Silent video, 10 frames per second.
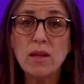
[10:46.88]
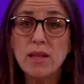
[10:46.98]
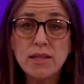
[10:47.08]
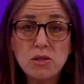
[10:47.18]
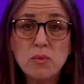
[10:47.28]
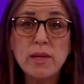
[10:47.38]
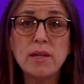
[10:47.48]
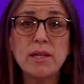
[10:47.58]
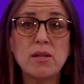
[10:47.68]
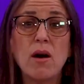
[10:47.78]
Let's
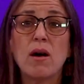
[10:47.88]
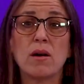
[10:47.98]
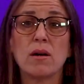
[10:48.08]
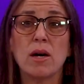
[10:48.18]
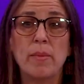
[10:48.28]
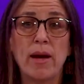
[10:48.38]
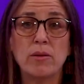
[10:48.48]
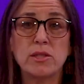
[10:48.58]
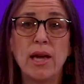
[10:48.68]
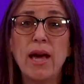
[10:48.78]
really talk
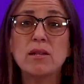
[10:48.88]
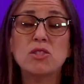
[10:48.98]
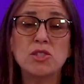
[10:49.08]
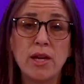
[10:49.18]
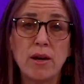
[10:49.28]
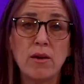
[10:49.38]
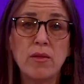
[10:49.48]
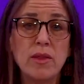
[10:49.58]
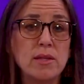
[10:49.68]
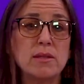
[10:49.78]
about and share
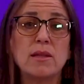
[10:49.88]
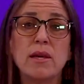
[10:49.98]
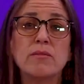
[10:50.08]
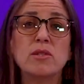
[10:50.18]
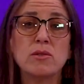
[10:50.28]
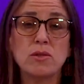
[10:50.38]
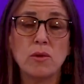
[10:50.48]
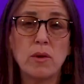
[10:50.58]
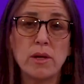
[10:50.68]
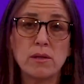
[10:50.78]
these lived
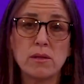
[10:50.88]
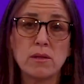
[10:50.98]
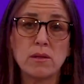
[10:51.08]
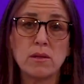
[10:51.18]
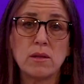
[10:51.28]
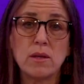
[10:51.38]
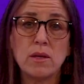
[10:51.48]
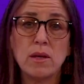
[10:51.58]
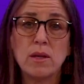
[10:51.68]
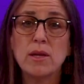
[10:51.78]
stories.
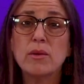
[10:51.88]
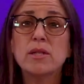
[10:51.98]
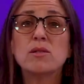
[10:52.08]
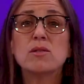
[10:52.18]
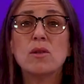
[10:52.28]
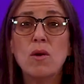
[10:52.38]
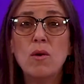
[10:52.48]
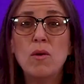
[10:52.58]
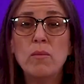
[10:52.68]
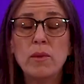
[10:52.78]
There is
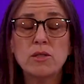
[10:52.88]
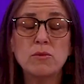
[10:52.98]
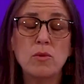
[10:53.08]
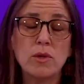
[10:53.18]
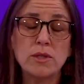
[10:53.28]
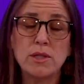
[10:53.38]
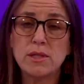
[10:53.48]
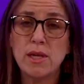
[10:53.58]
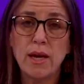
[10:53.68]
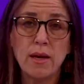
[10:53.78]
so much more to
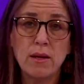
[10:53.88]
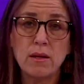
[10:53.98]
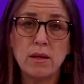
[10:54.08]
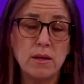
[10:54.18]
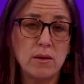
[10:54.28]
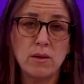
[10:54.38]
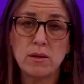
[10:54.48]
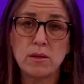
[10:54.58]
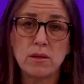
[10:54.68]
say here.